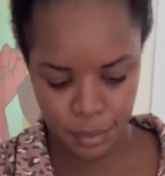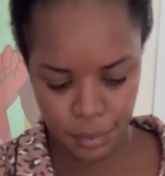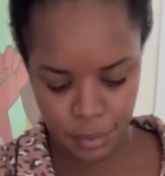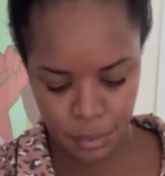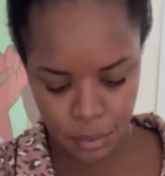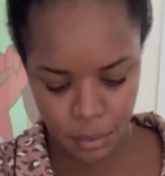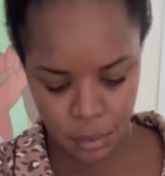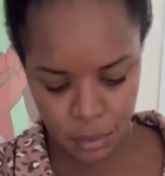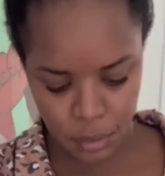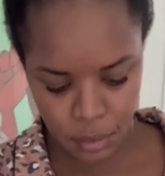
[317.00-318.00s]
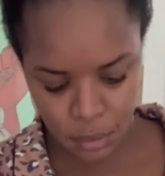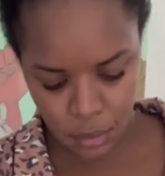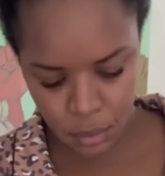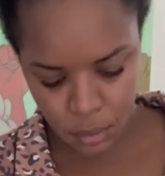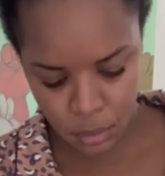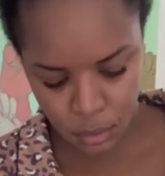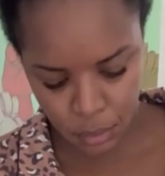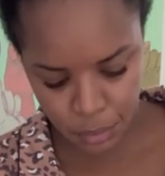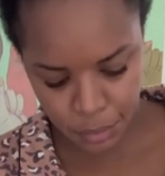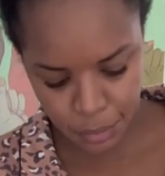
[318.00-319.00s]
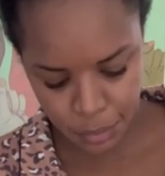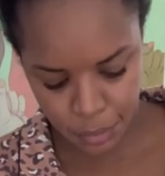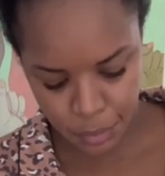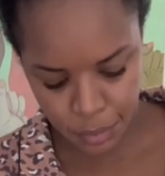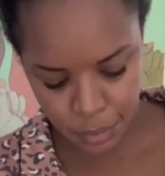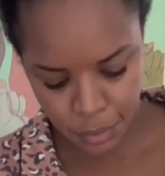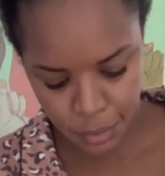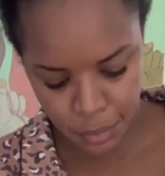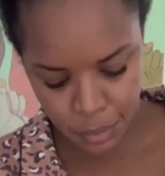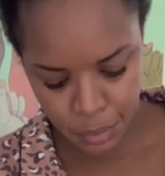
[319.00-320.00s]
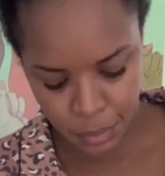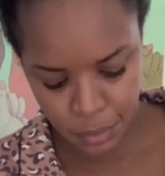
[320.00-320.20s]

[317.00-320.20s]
No one is speaking in this clip.